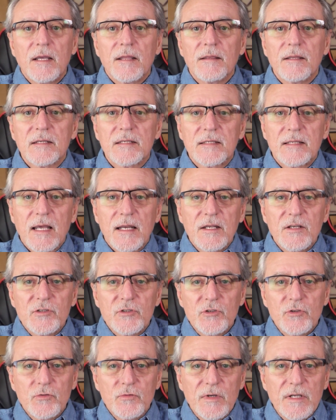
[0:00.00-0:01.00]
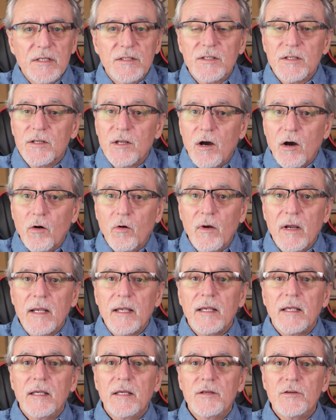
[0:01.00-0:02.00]
the settings you need to know
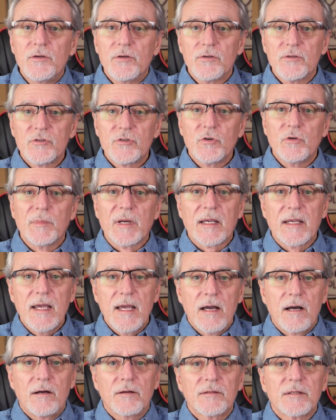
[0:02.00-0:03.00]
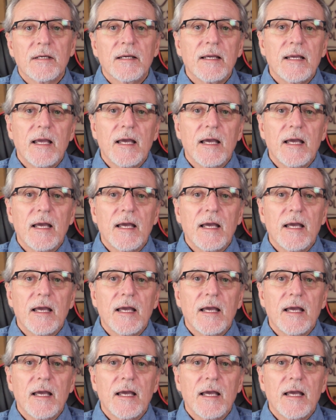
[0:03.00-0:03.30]
in your Zoom account,